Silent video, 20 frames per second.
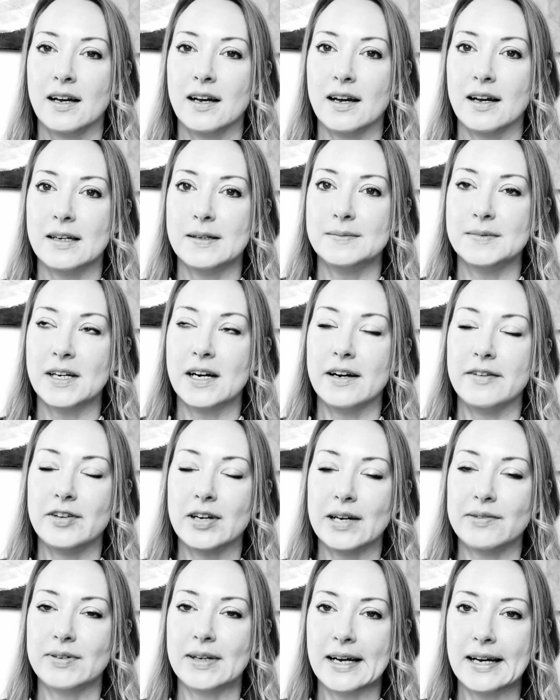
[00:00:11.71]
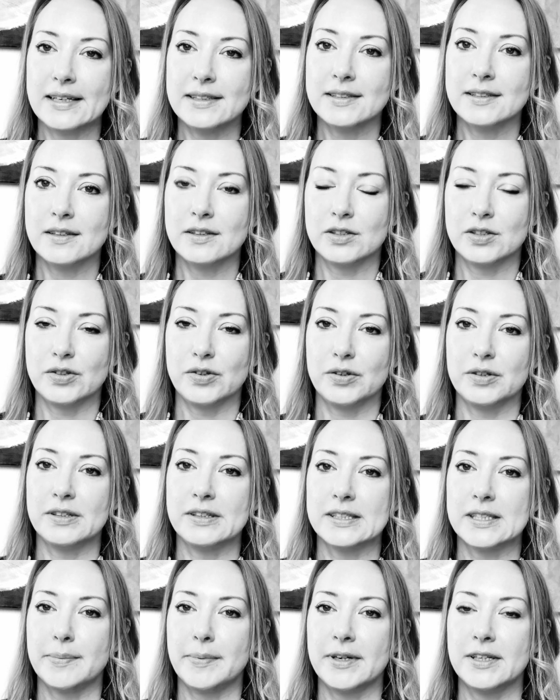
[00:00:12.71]
And I have had certain
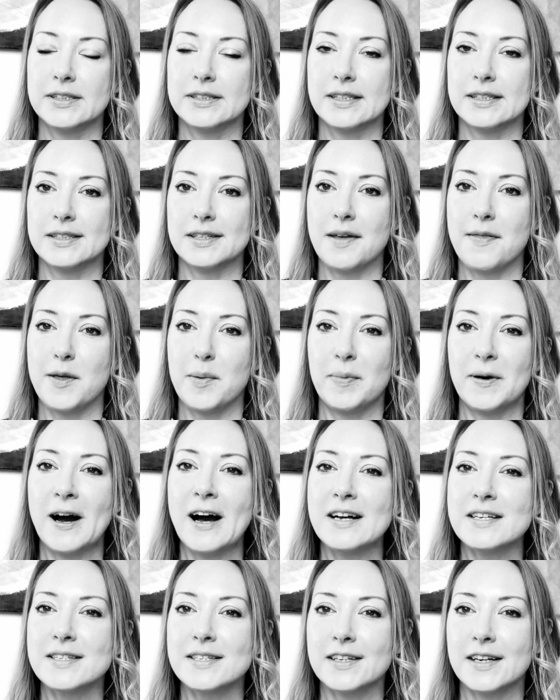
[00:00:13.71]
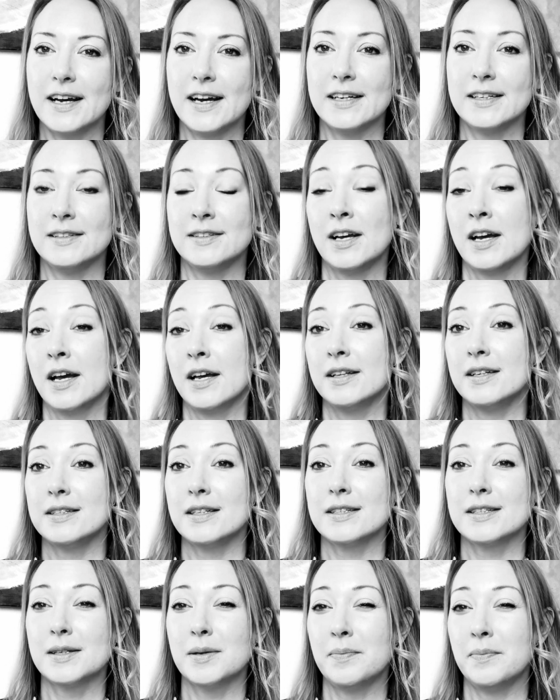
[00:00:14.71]
experiences in the past, and this
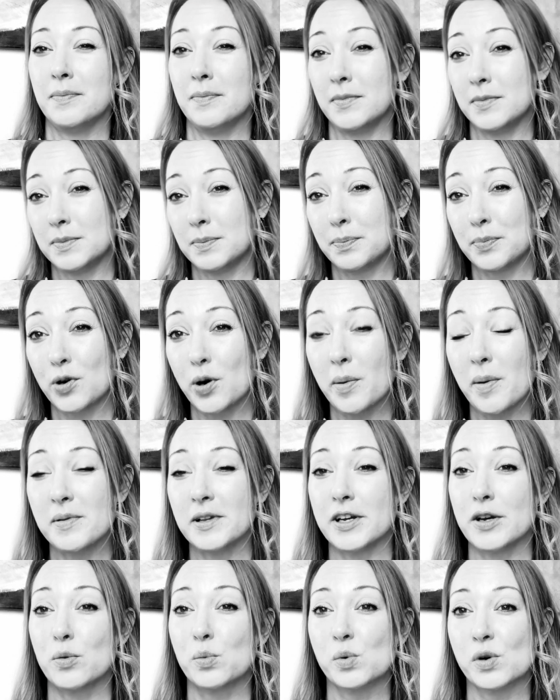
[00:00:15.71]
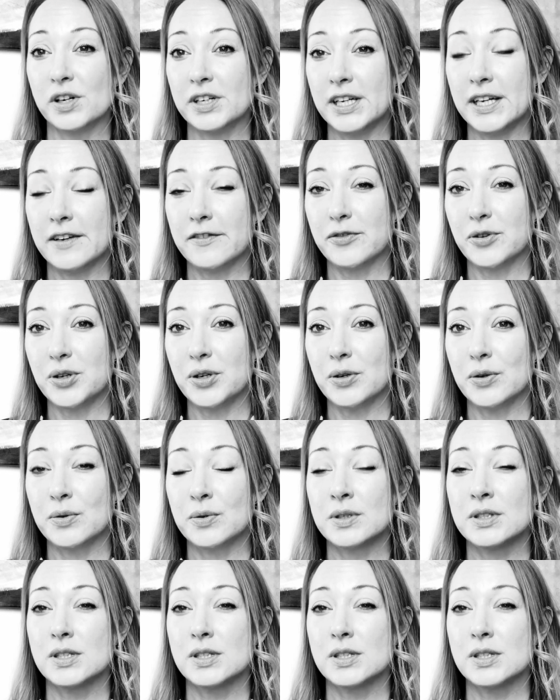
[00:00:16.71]
is some, probably a warning for you.